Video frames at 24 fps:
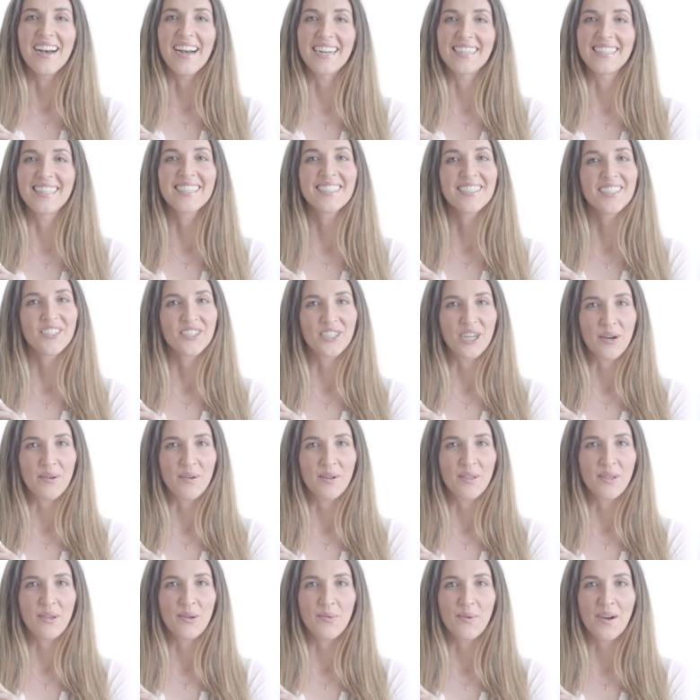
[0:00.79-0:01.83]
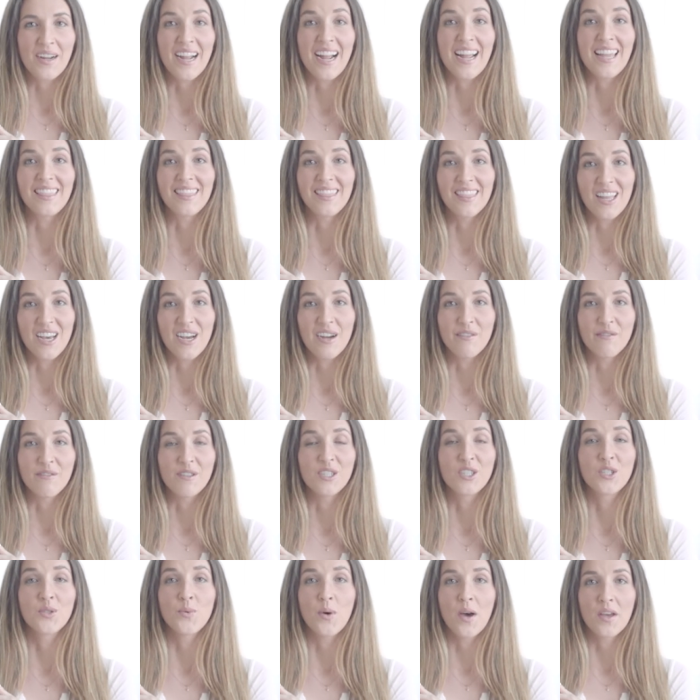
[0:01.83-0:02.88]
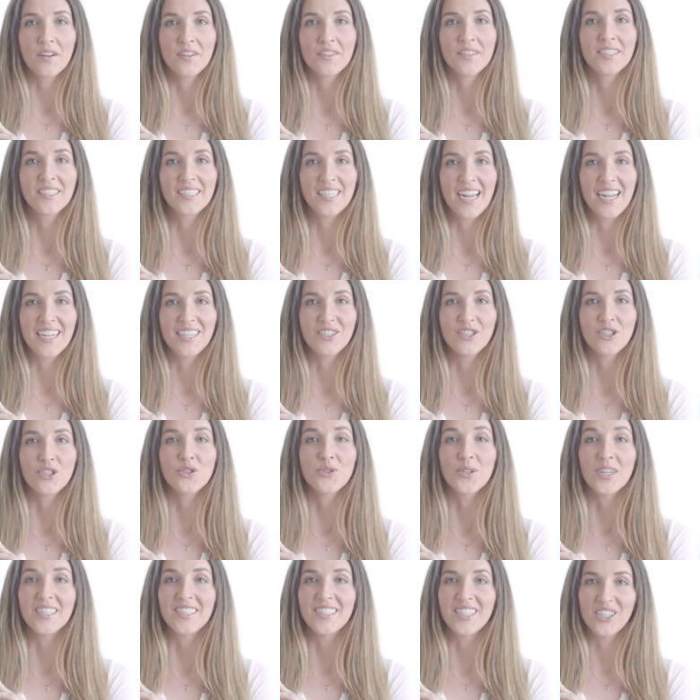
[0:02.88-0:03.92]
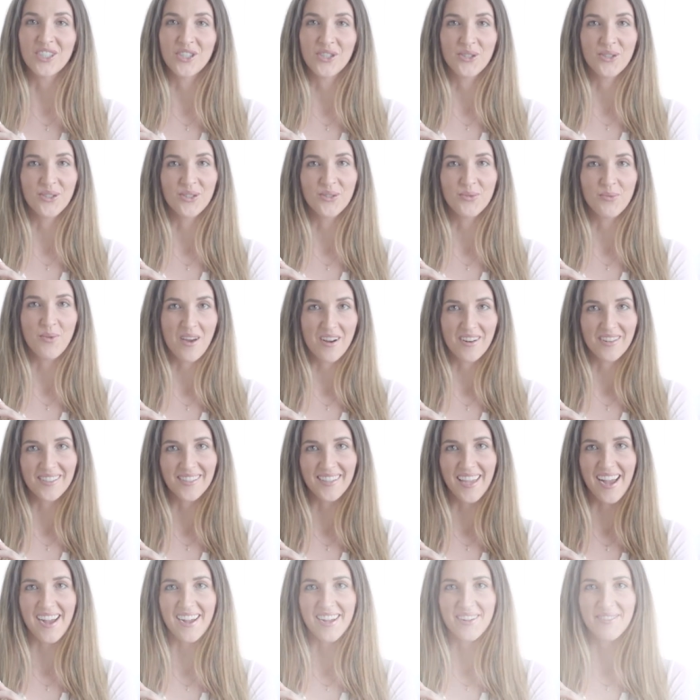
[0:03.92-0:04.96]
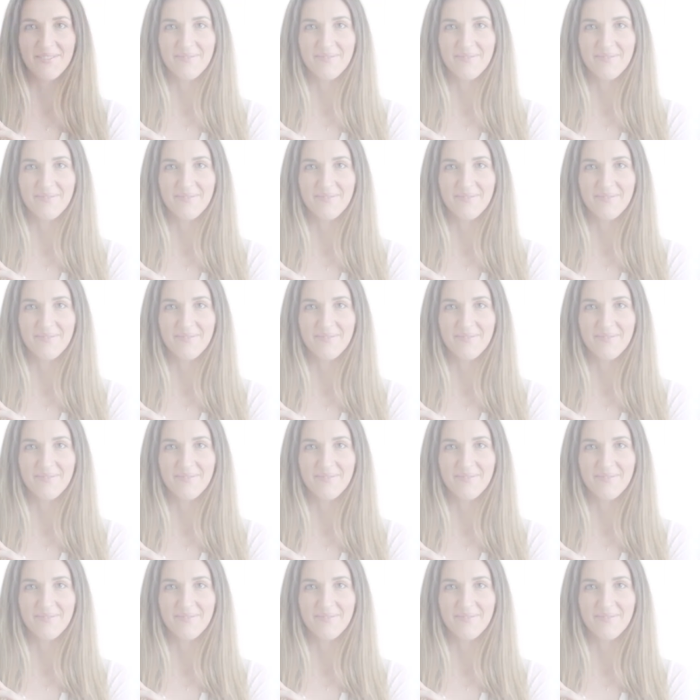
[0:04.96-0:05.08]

I'd like to share with you why I love the SwaddleDesigns transitional swaddle sack.